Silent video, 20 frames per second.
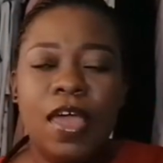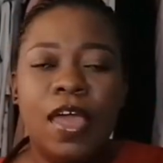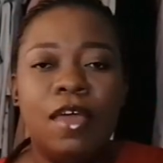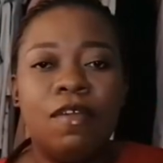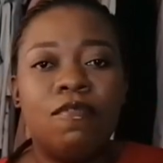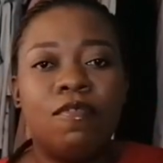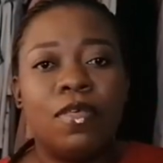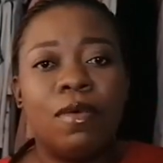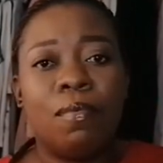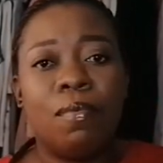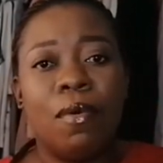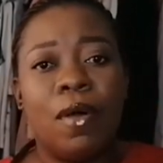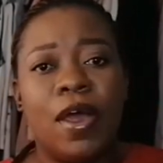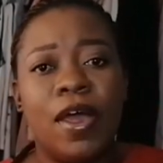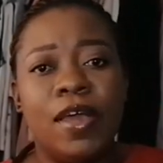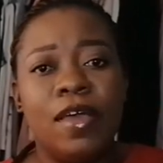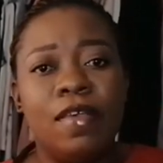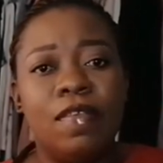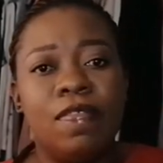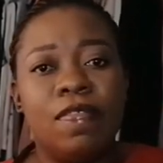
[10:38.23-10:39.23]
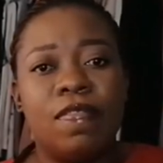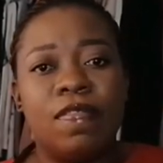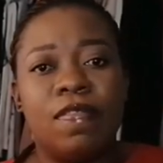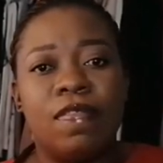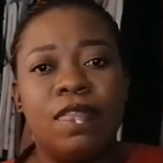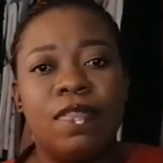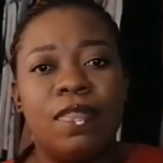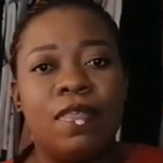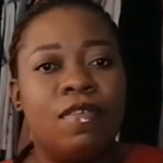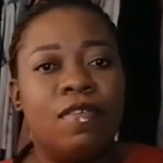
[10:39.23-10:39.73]
And for the price,
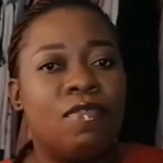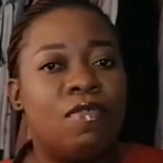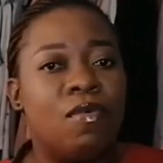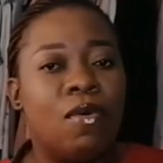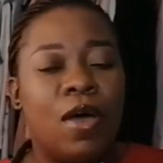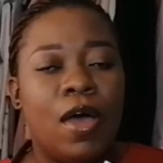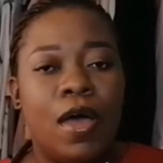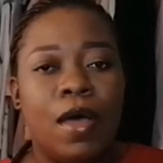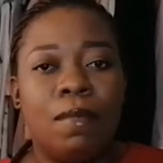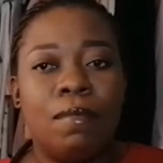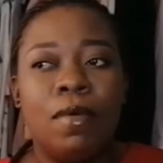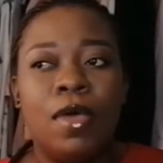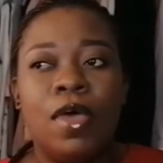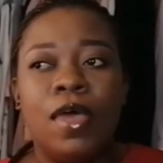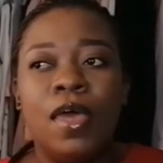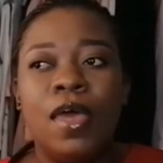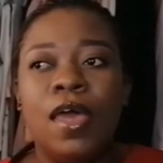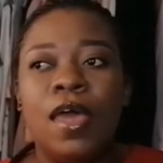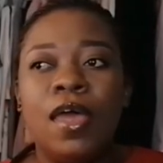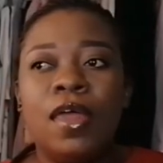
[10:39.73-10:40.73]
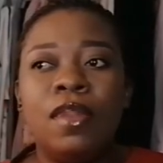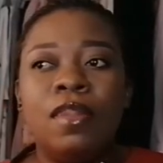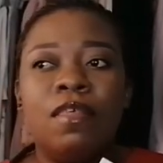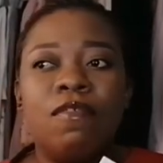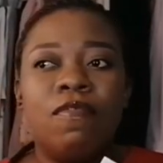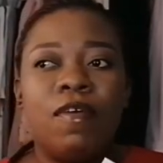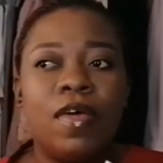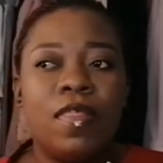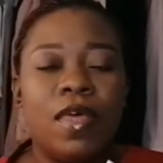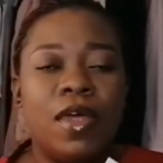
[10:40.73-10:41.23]
there's no harm. And
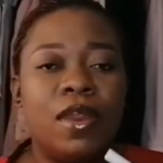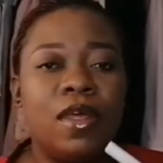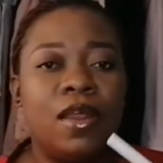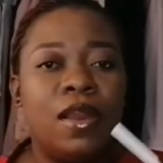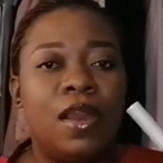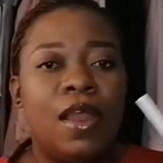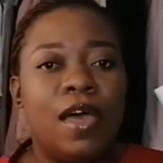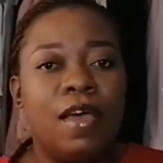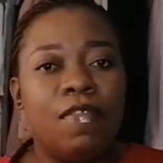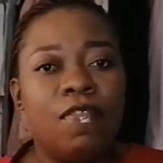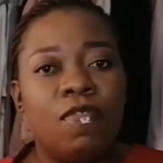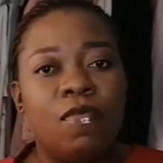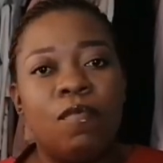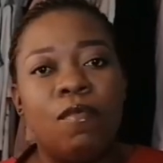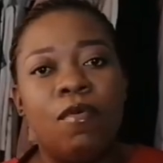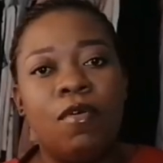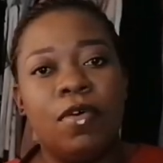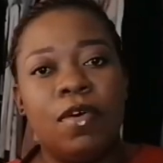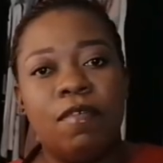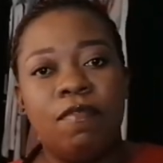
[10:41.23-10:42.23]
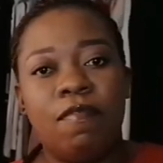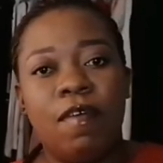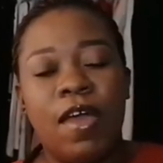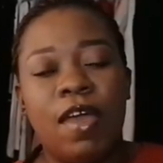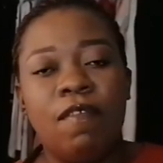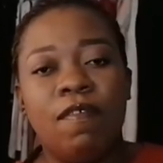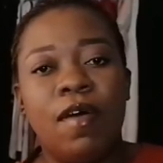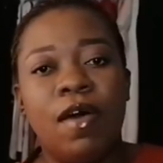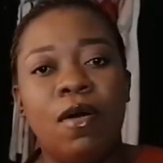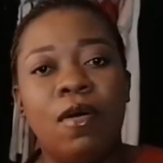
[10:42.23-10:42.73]
the fact that it lasts more than
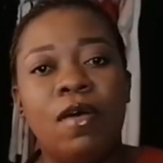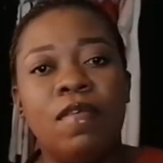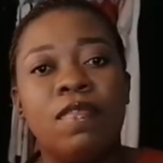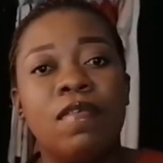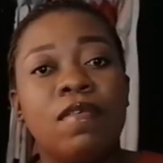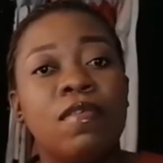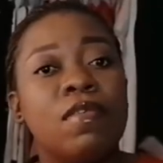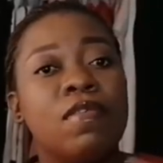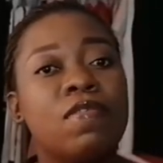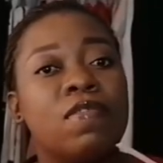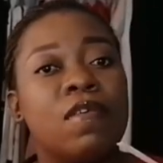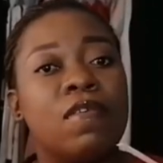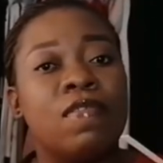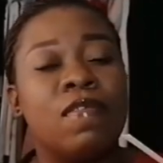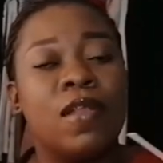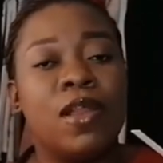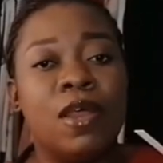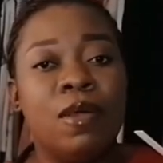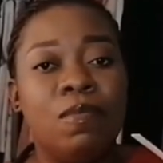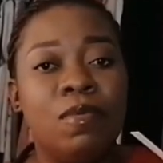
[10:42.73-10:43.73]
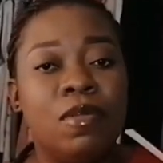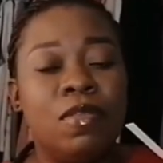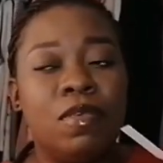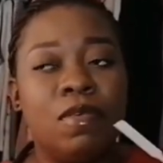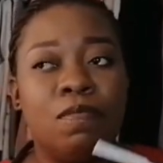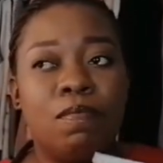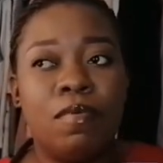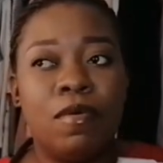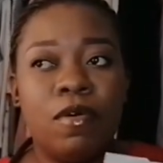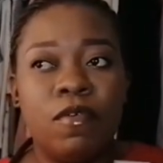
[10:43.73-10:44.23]
5 hours and it's a
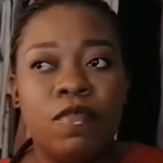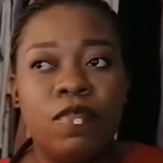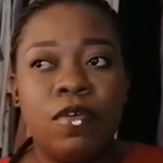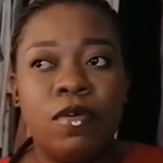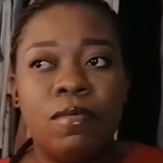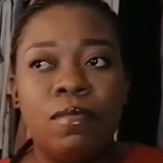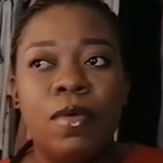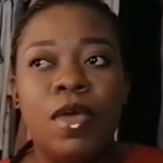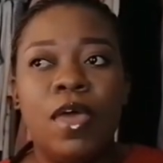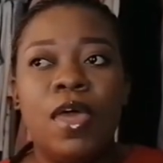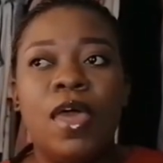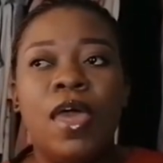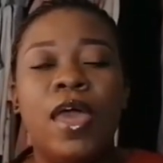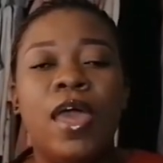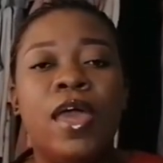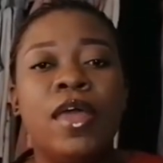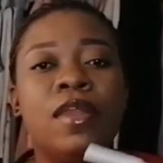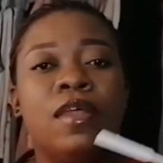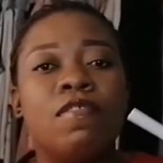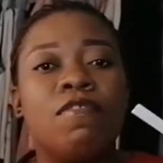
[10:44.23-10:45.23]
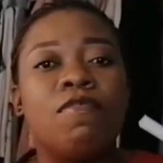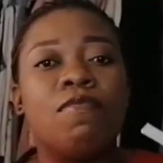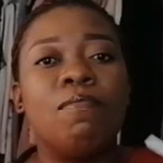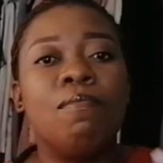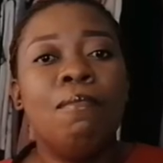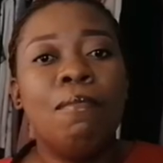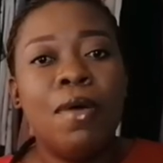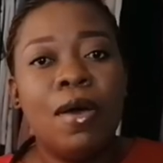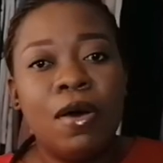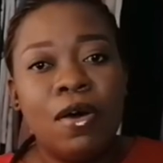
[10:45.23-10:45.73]
celebrity perfume and it
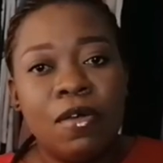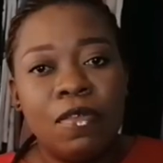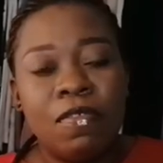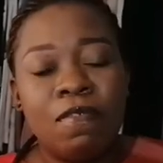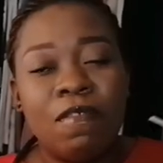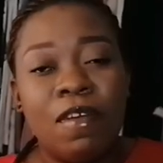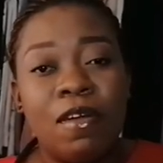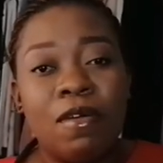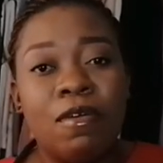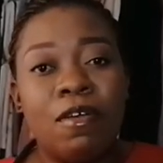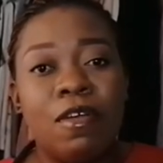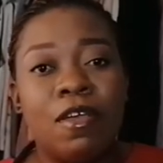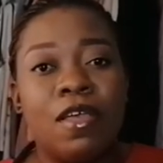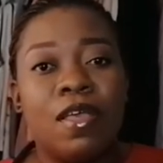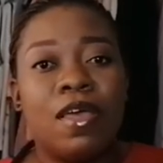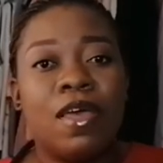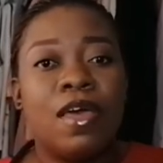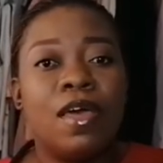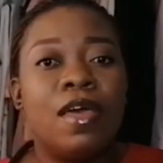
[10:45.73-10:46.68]
smells very